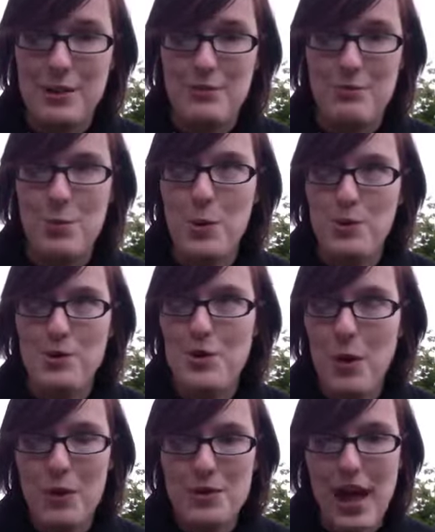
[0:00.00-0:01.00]
which was
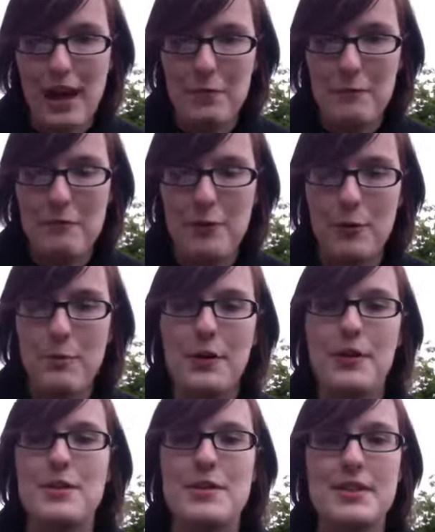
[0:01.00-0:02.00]
not helpful
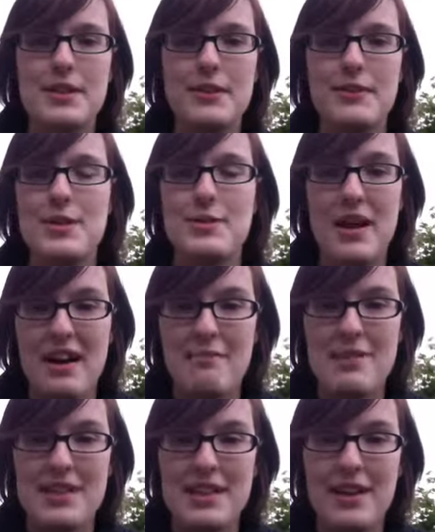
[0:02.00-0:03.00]
because obviously we
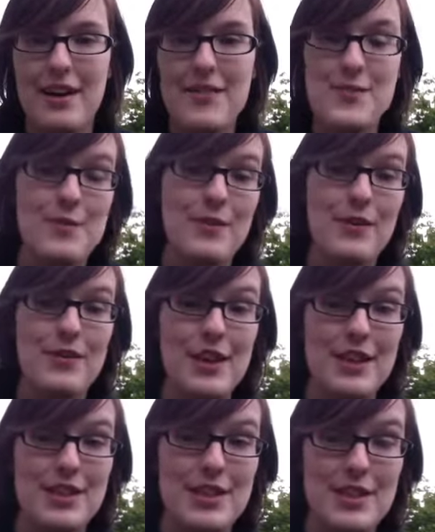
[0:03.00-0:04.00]
have busy lives and we've got
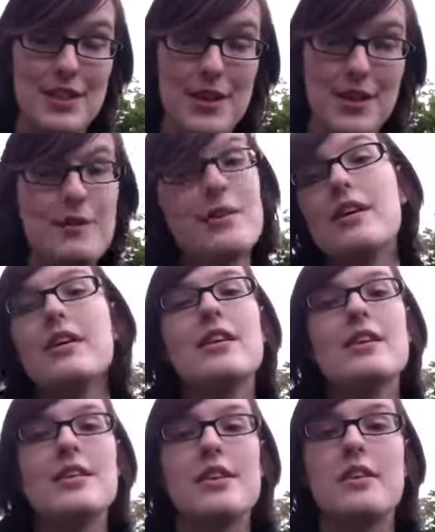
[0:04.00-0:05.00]
things to do.
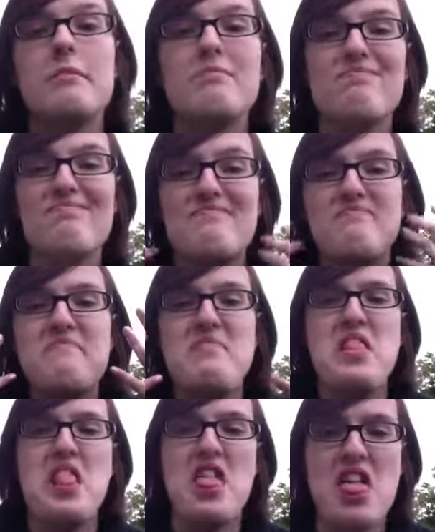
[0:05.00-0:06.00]
So,
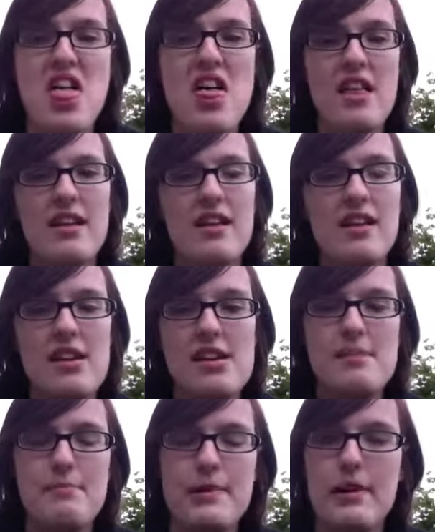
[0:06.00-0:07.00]
yeah.
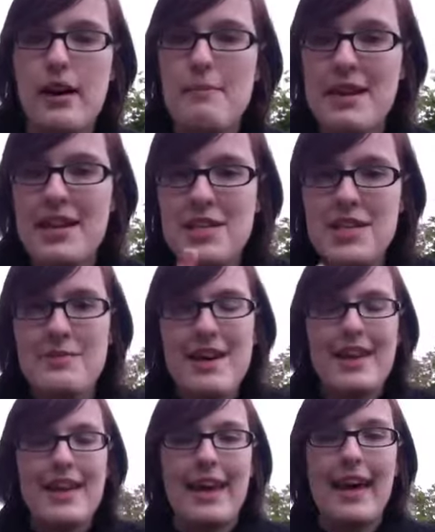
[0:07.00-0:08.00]
But I managed to
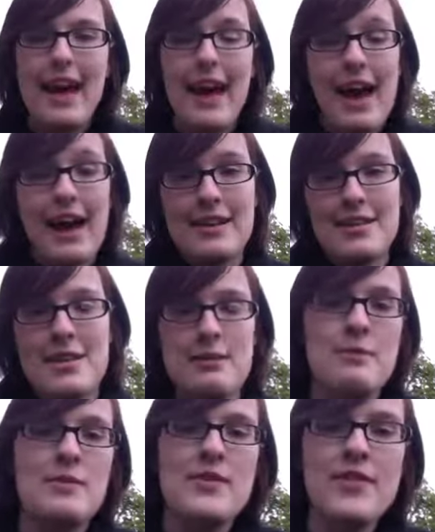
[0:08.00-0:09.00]
make it, and
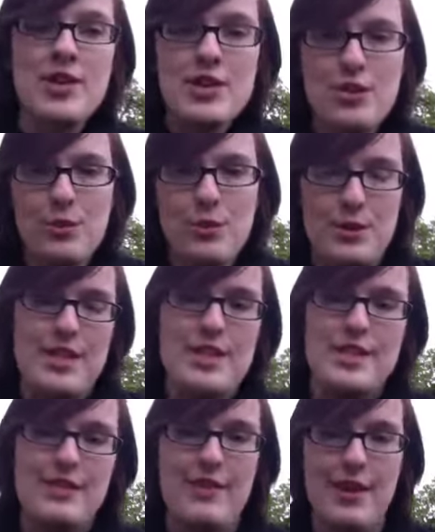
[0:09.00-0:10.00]
it was a very short
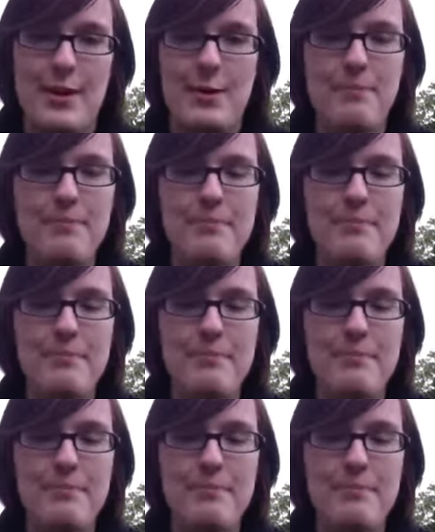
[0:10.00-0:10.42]
interview.